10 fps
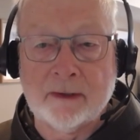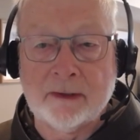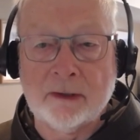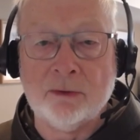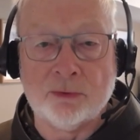
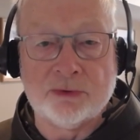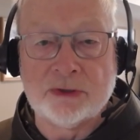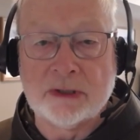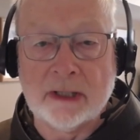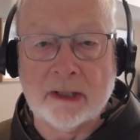
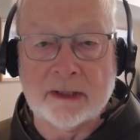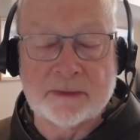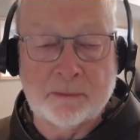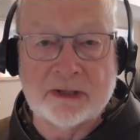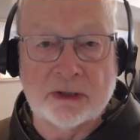huge, and
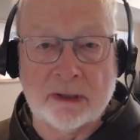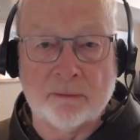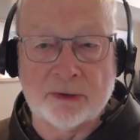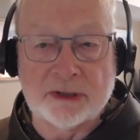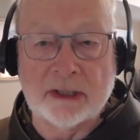
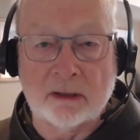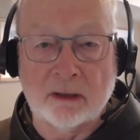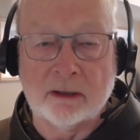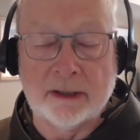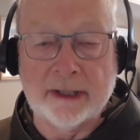especially,
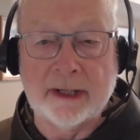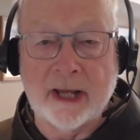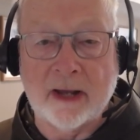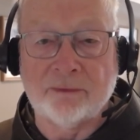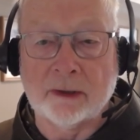particularly in
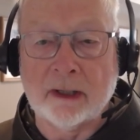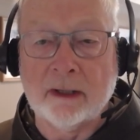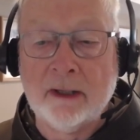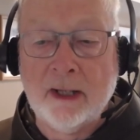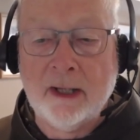Africa,